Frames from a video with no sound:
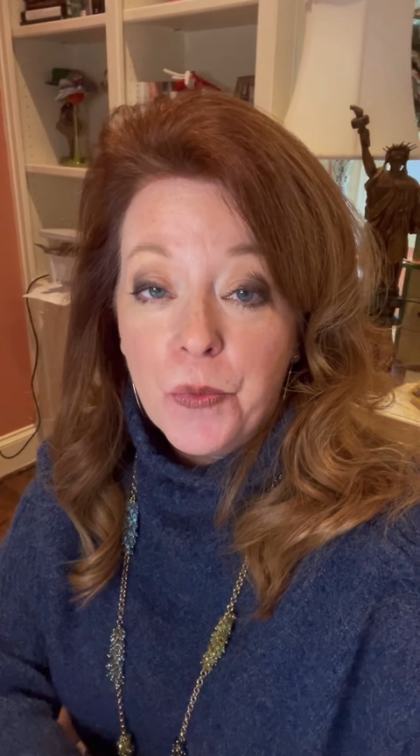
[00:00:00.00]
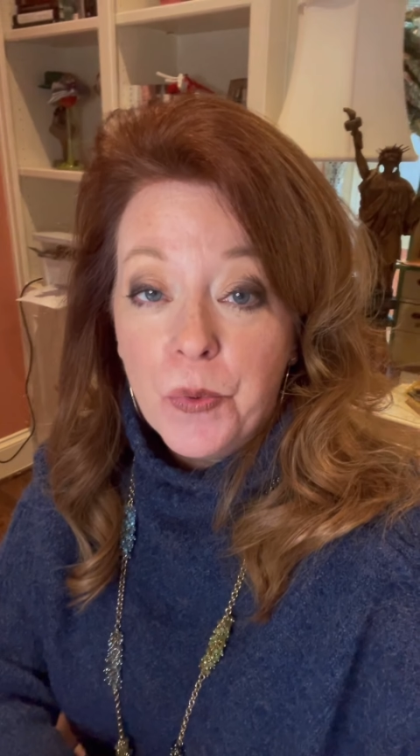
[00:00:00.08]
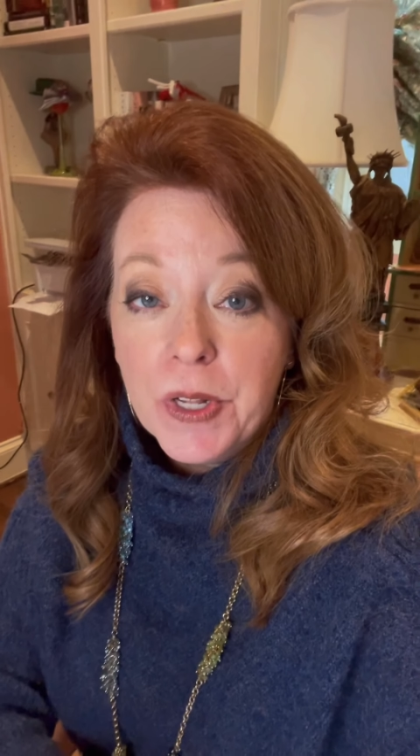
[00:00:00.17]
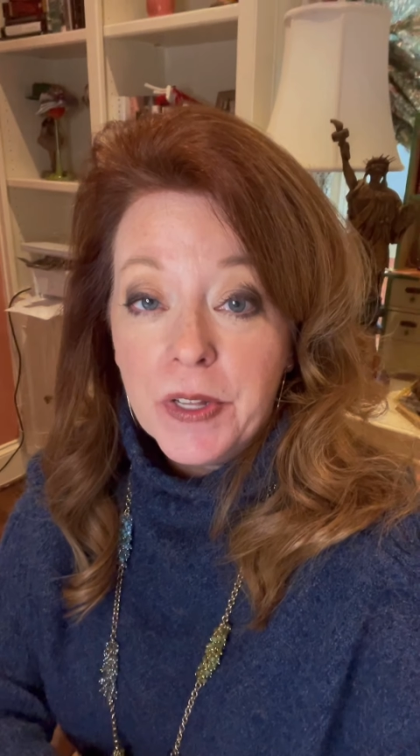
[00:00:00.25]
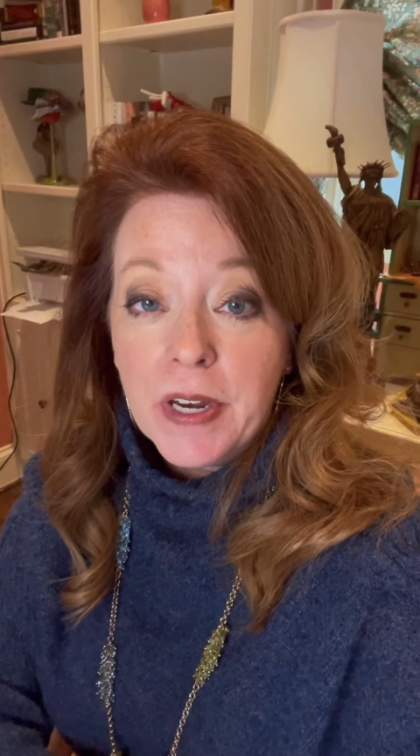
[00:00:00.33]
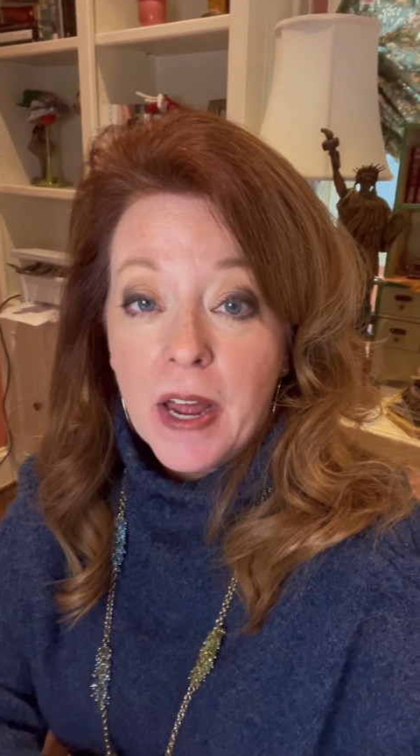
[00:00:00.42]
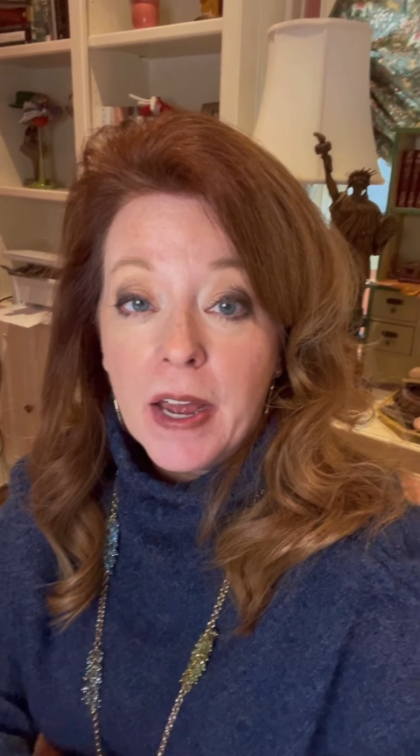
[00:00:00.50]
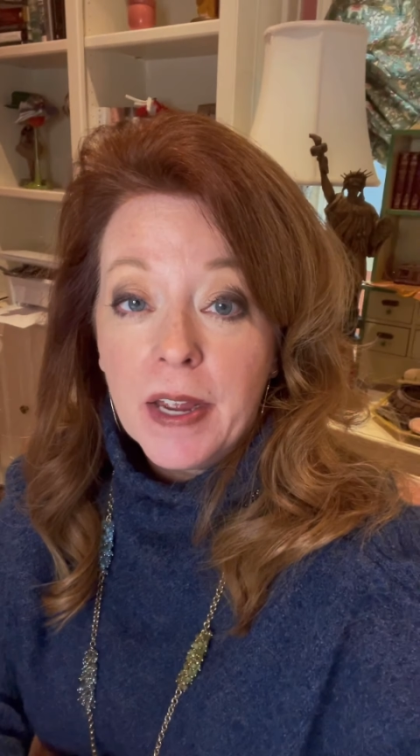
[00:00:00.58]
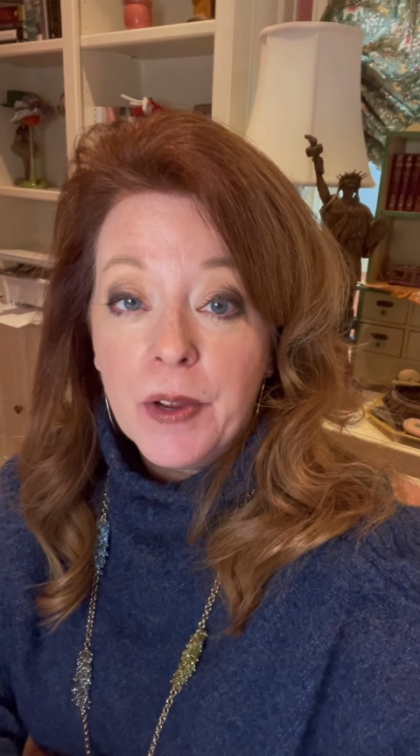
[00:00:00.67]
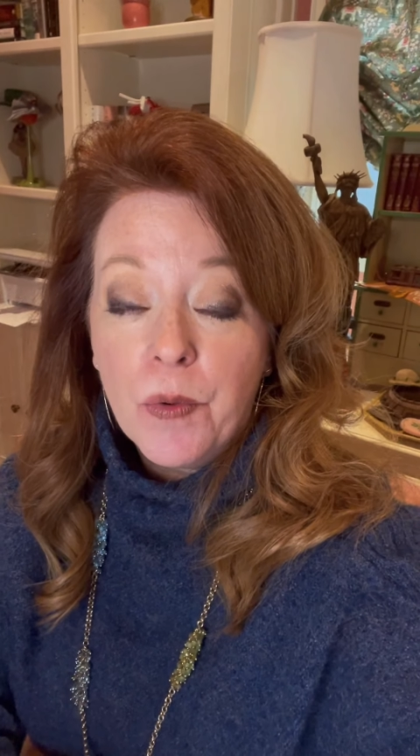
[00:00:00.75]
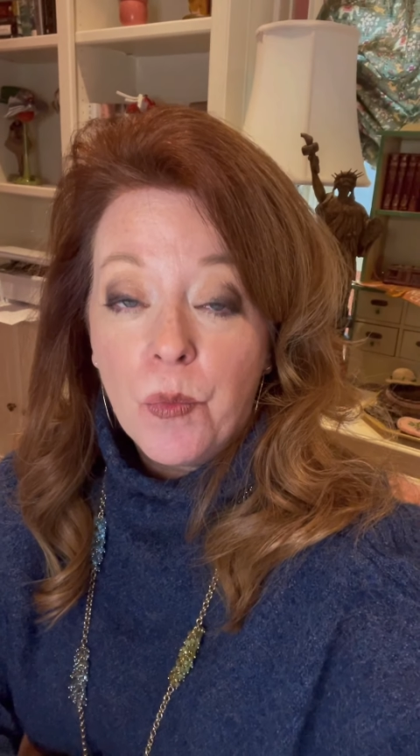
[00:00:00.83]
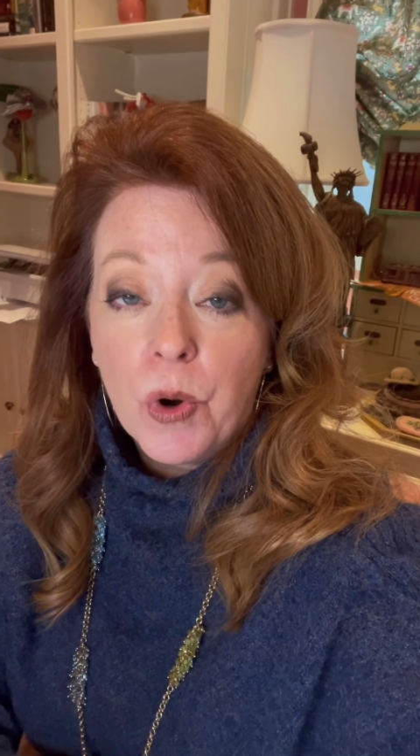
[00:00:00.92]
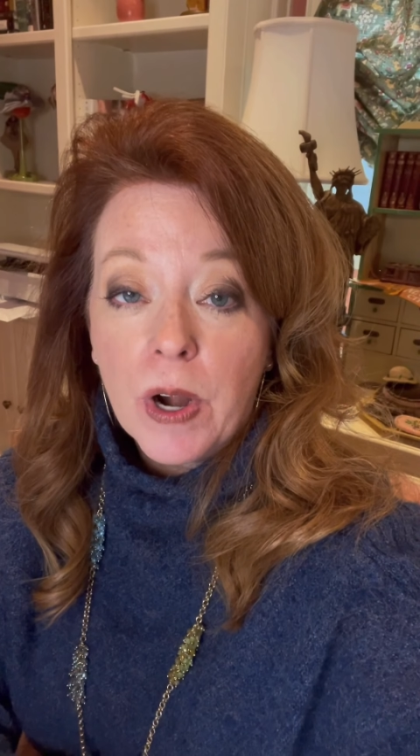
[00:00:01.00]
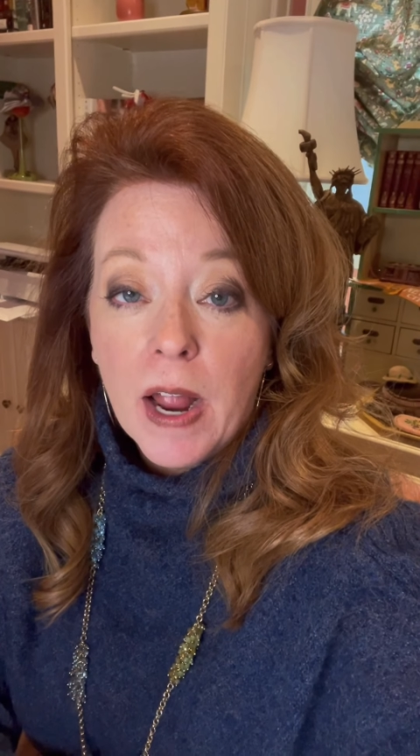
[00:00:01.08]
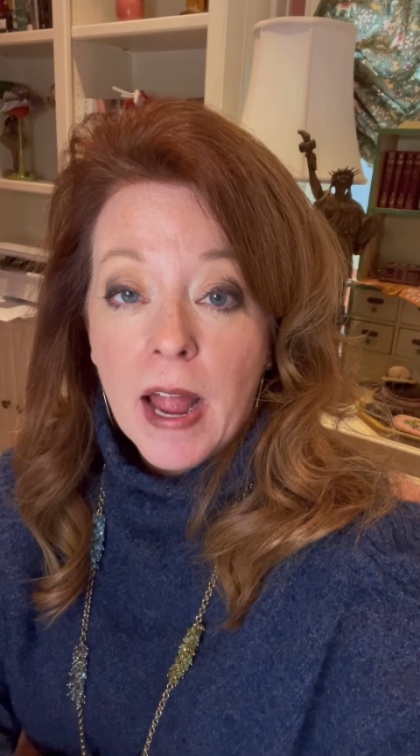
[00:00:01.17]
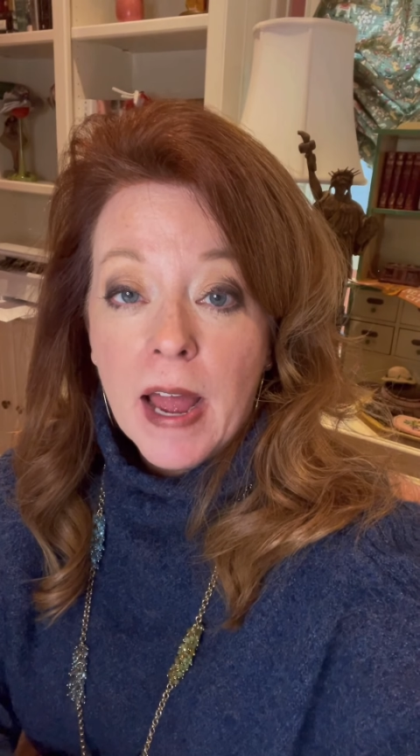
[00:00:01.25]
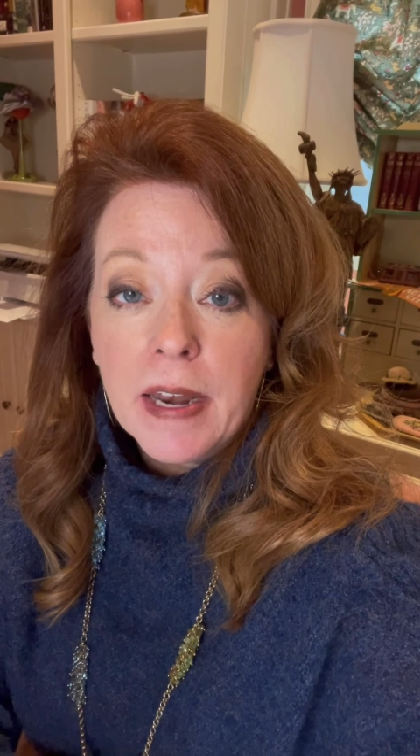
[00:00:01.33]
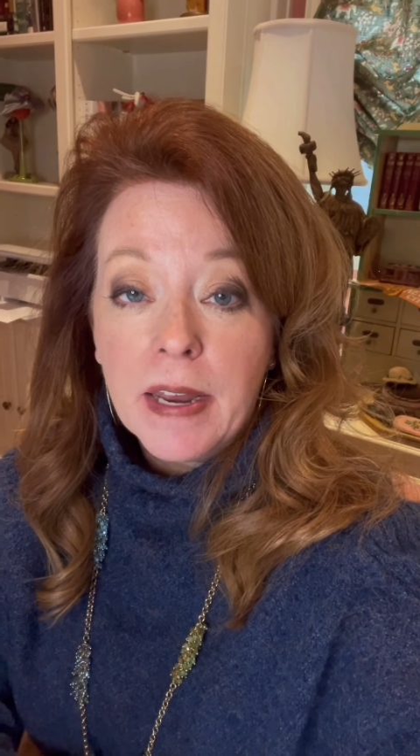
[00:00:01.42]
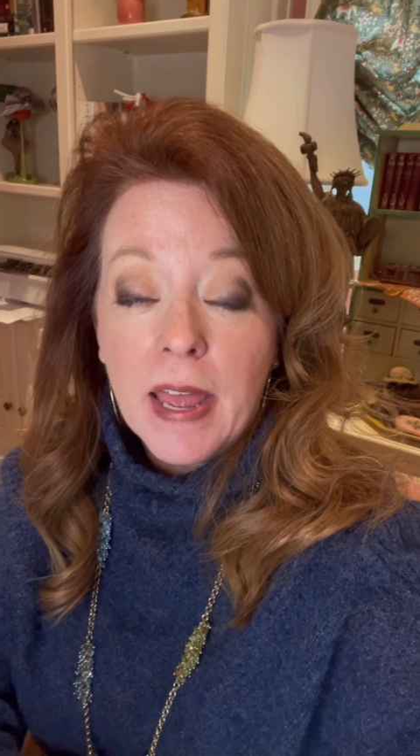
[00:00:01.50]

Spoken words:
Will and I were at